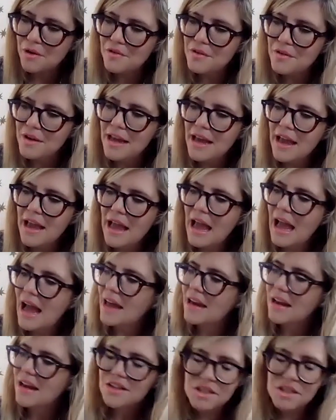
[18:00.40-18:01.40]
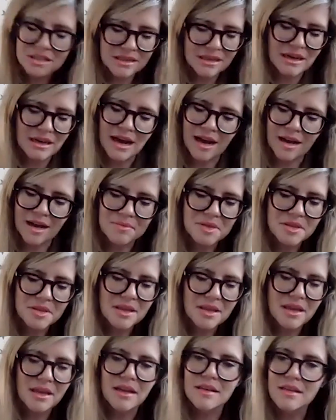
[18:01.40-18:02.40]
coffee. And I just
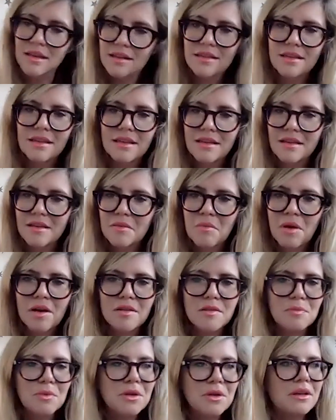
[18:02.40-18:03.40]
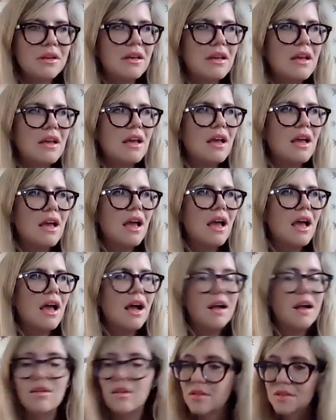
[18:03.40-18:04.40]
collapsed. And I said to my husband,
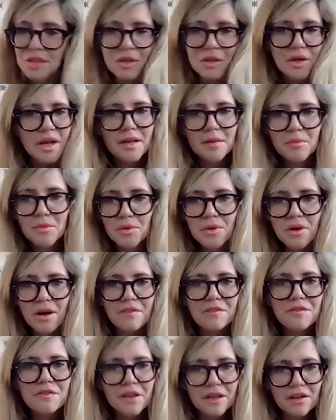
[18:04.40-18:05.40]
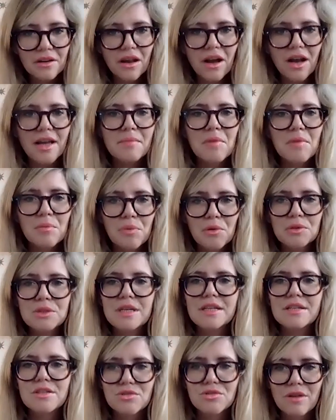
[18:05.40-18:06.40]
I can't do it anymore. I feel like my
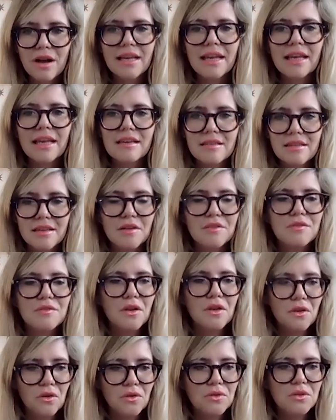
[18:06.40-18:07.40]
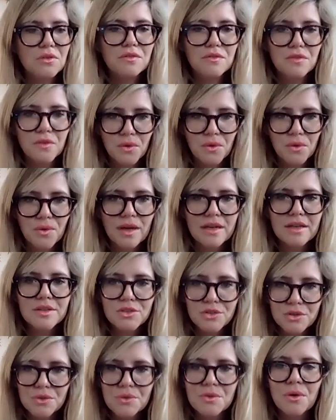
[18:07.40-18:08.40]
body is dragging itself along the floor and I
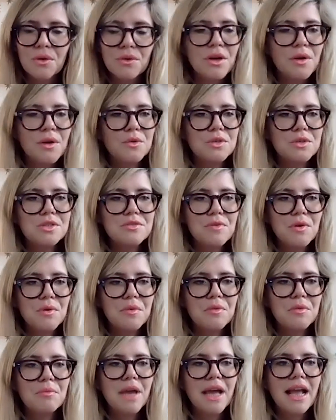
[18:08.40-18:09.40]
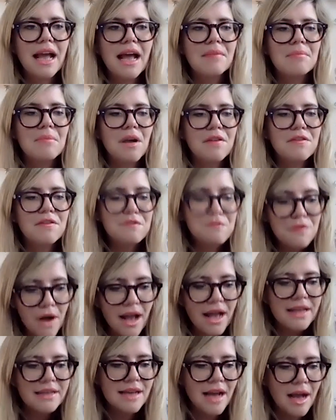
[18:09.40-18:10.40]
do not know what is wrong with me. And my
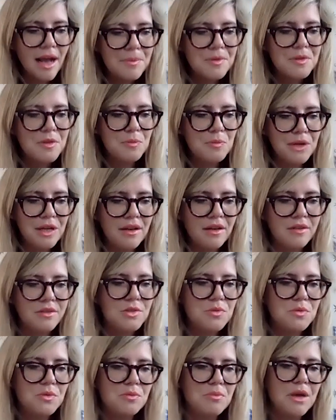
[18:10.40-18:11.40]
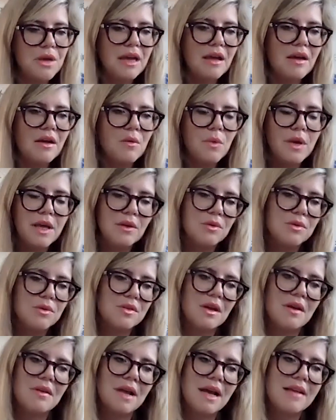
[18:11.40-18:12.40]
friend happened to be at lunch with me a week or
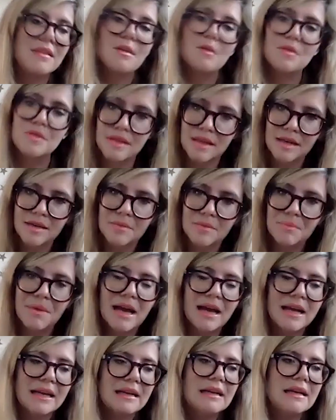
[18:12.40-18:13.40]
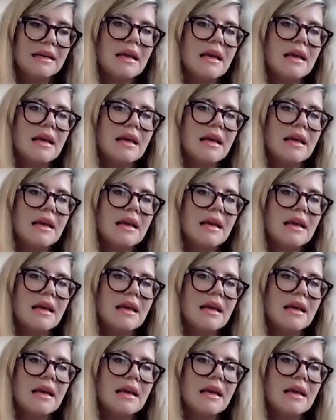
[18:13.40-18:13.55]
so later. I was still in pain.